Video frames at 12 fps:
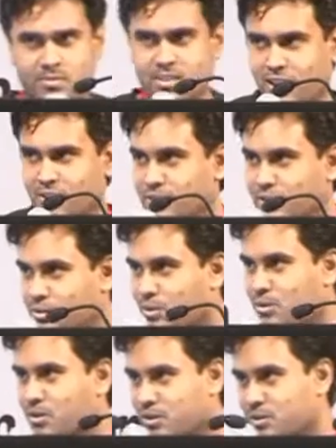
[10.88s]
I've been
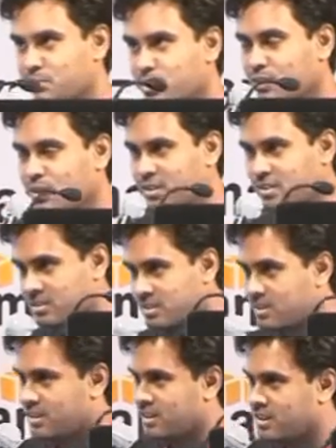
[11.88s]
told not to bore the audience,
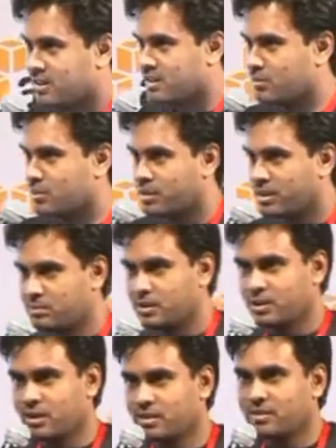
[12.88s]
so I'm going to give this
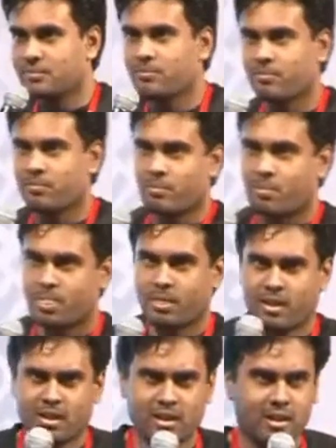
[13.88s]
shot.
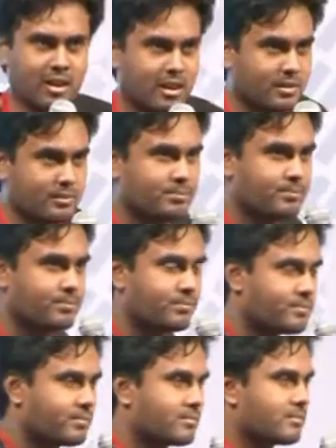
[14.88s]
Um,
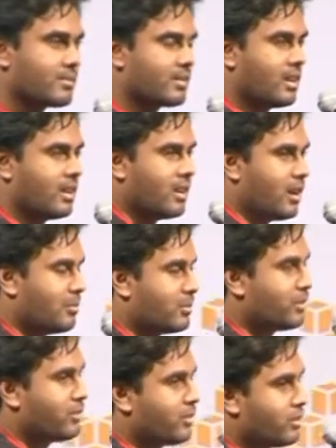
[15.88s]
how
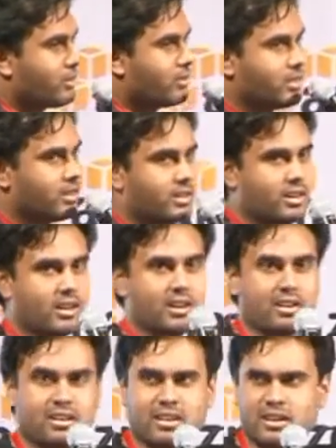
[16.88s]
many of you here
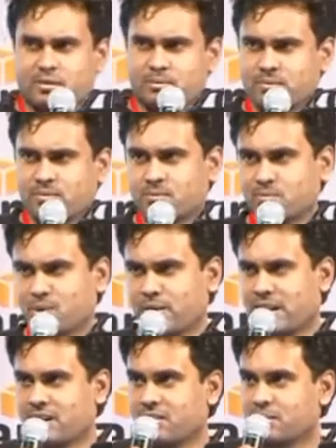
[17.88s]
are
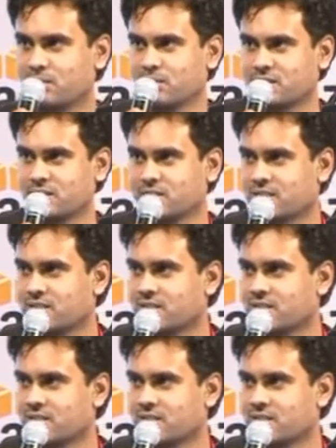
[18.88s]
mobile developers?